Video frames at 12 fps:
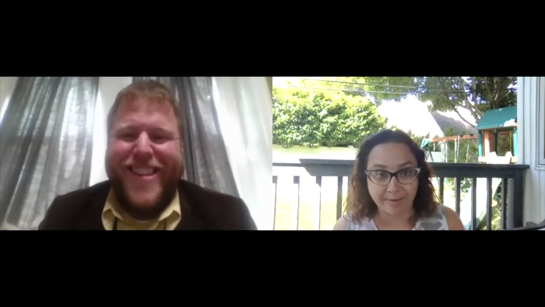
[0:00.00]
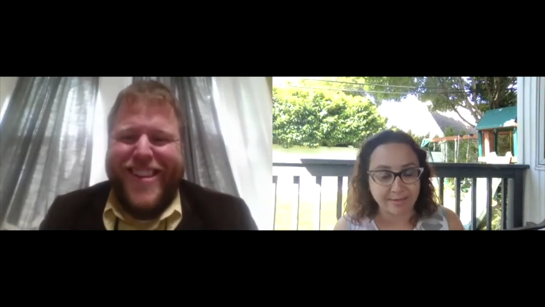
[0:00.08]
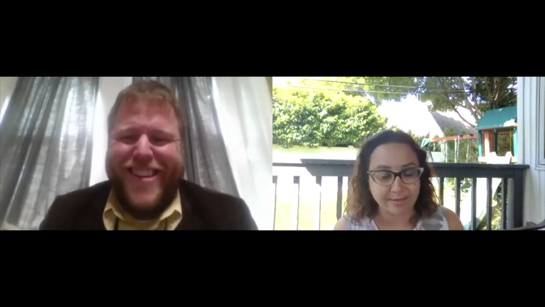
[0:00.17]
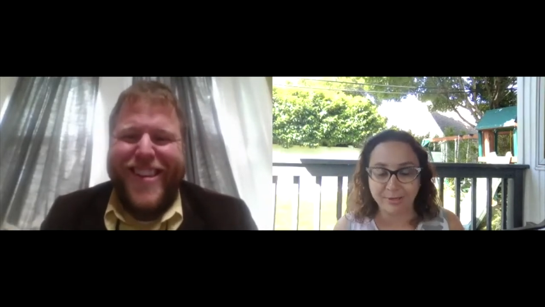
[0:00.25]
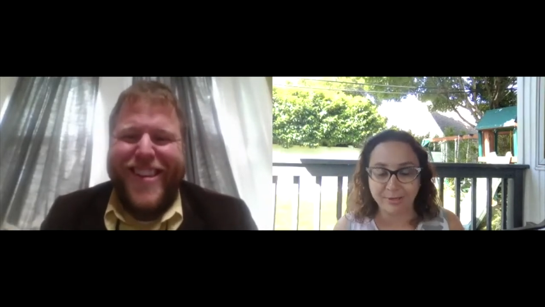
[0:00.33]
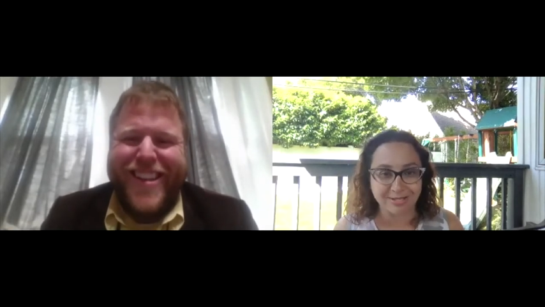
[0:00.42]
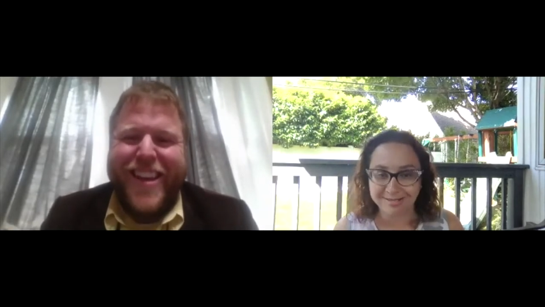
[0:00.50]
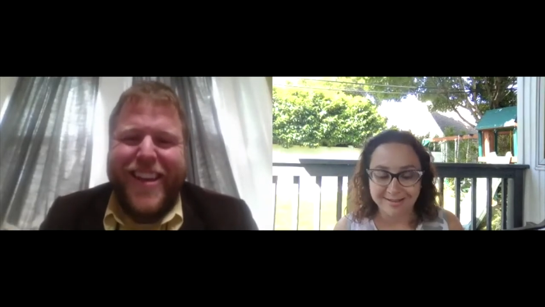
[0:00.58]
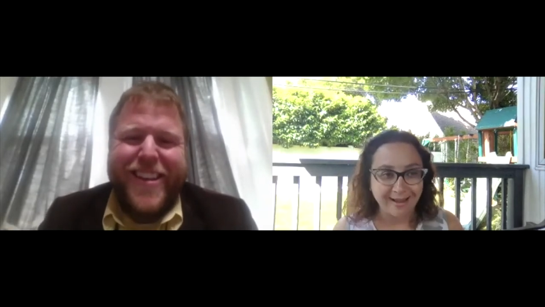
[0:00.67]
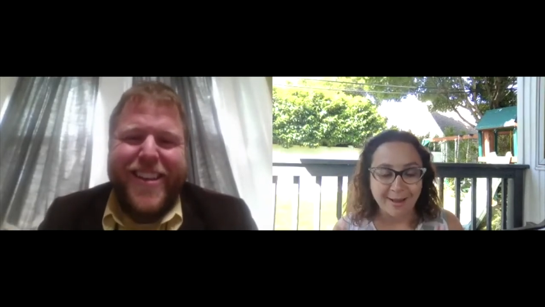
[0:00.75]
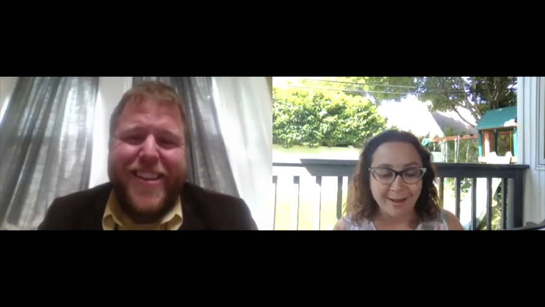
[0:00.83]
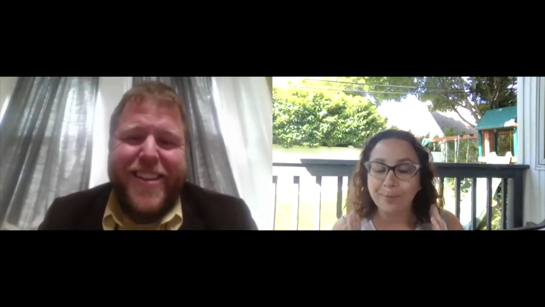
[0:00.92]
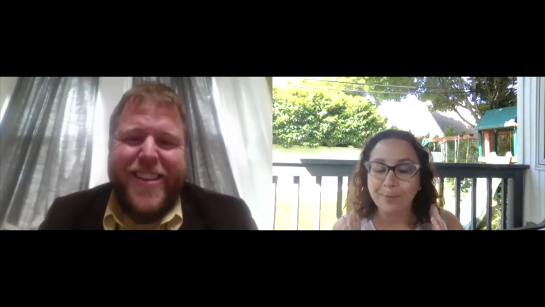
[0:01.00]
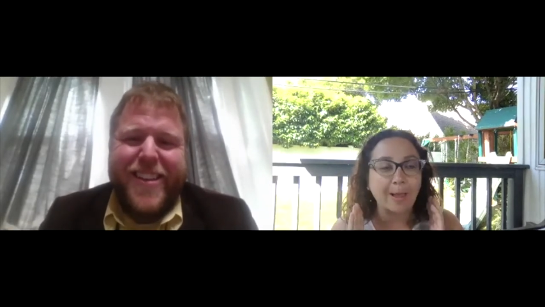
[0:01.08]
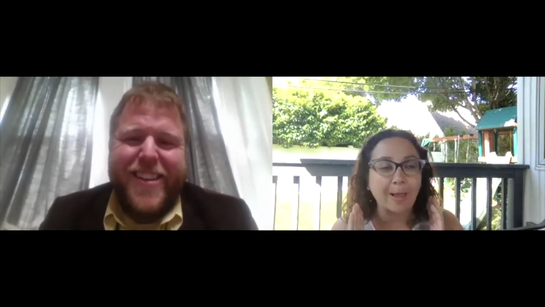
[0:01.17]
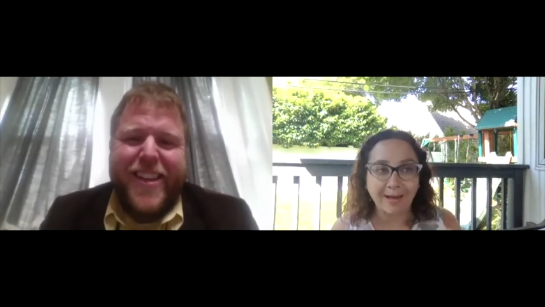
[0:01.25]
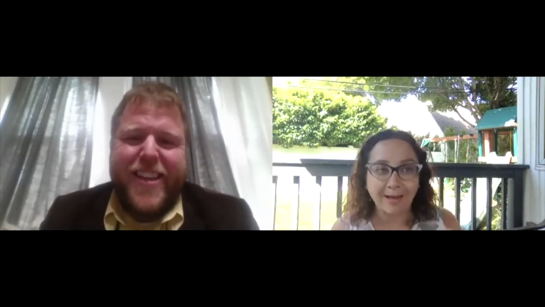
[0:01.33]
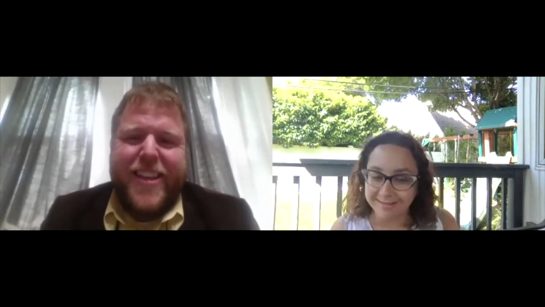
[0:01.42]
Speaker 1: And we just
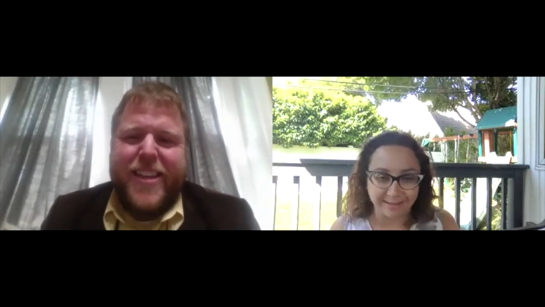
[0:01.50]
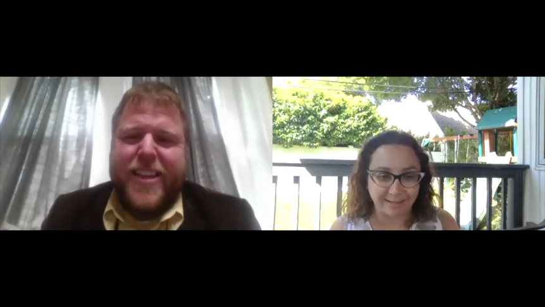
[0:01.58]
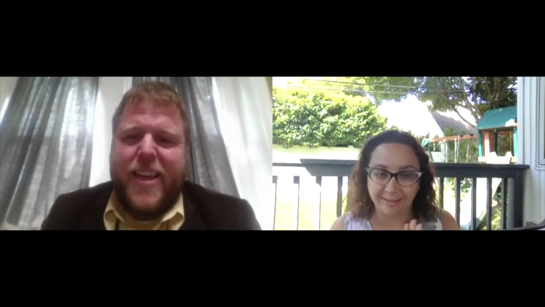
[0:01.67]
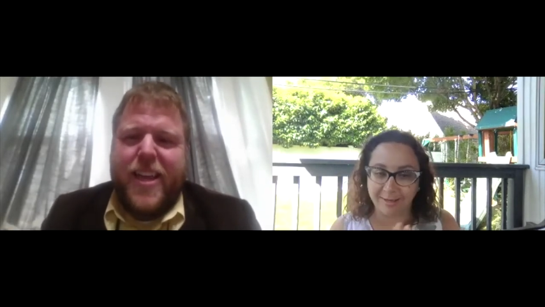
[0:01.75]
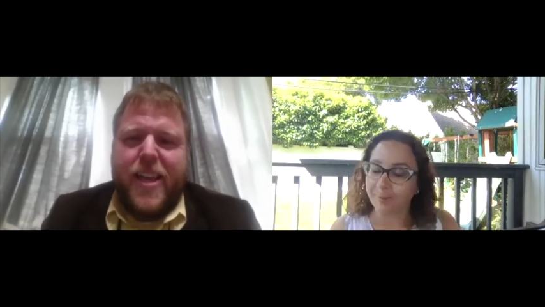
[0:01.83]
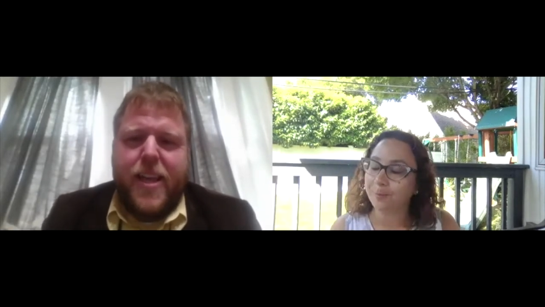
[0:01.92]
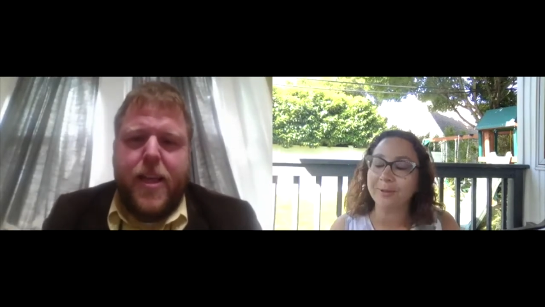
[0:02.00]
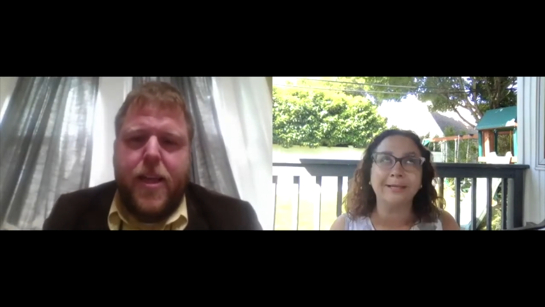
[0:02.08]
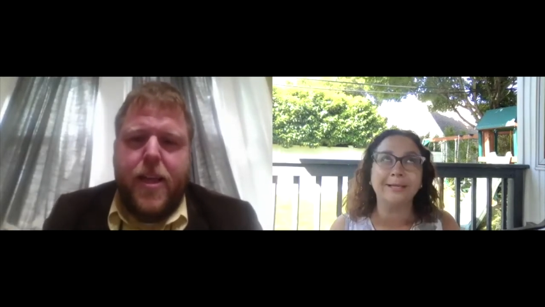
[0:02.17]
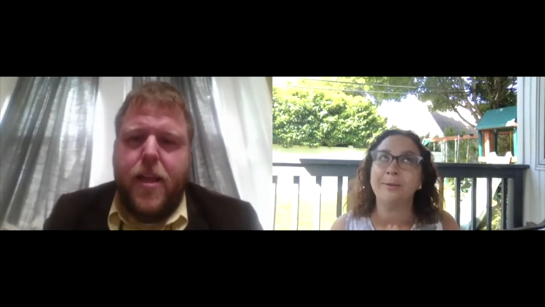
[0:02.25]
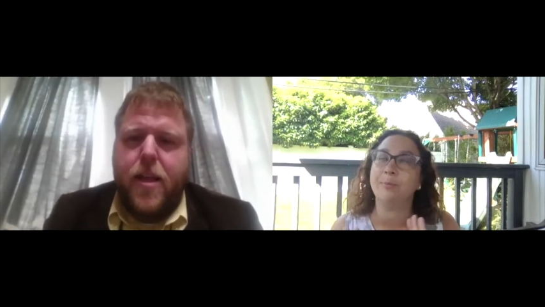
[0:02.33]
blindly, completely